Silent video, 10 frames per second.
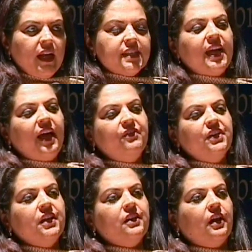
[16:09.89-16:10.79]
as
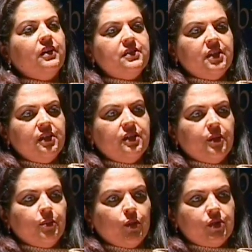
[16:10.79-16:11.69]
having an
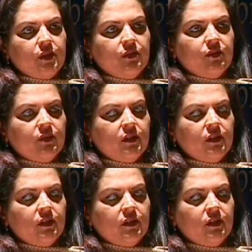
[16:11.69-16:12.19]
ulterior motive,